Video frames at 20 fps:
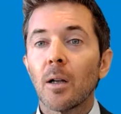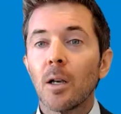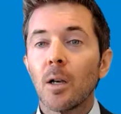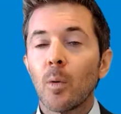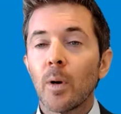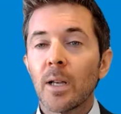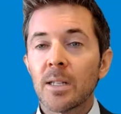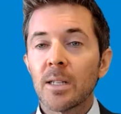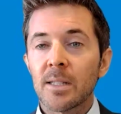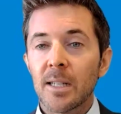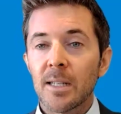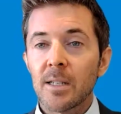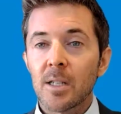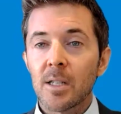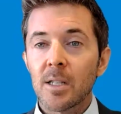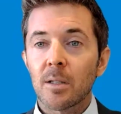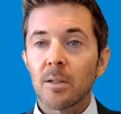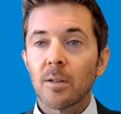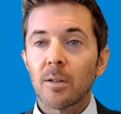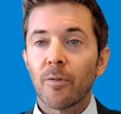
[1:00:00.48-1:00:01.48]
Louise
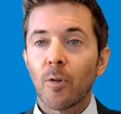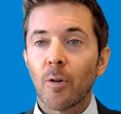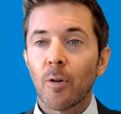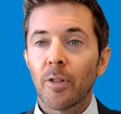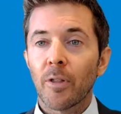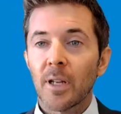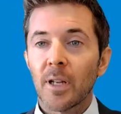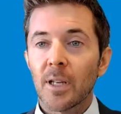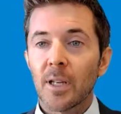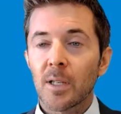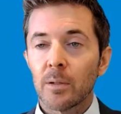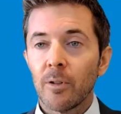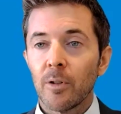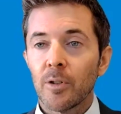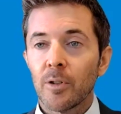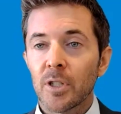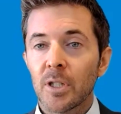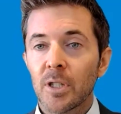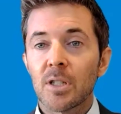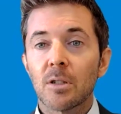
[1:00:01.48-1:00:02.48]
says the fourth industrial
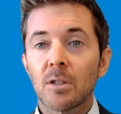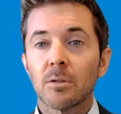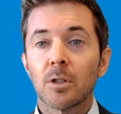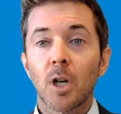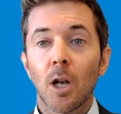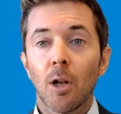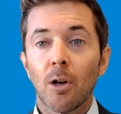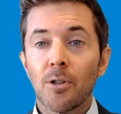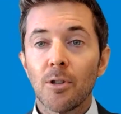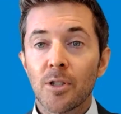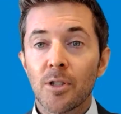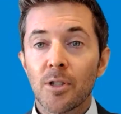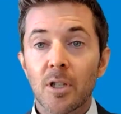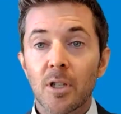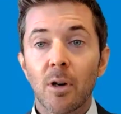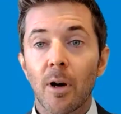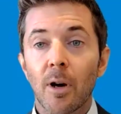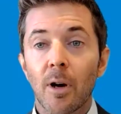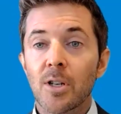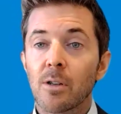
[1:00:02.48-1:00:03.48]
revolution is still closed to
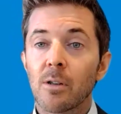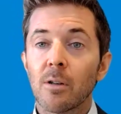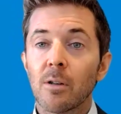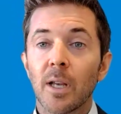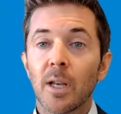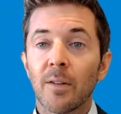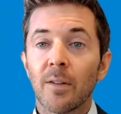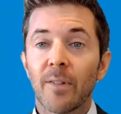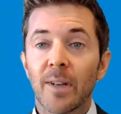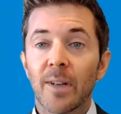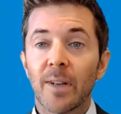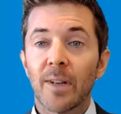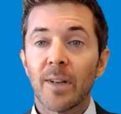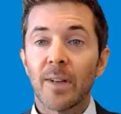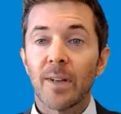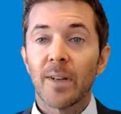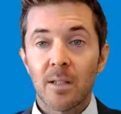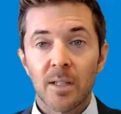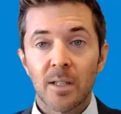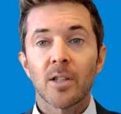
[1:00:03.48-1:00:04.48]
discretionary investors.
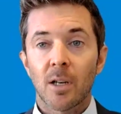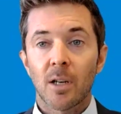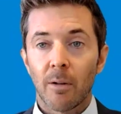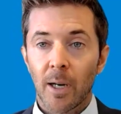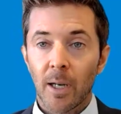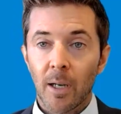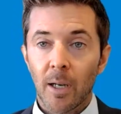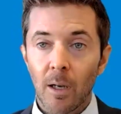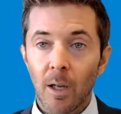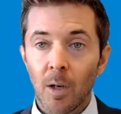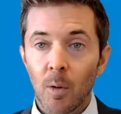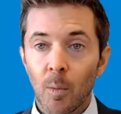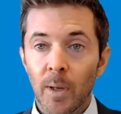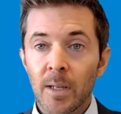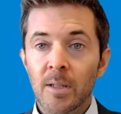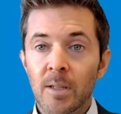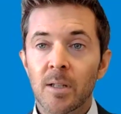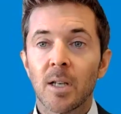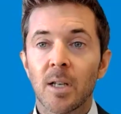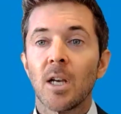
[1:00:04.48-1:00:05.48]
Yeah, is correct,
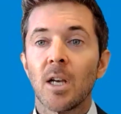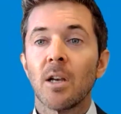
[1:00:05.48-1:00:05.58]
Louise.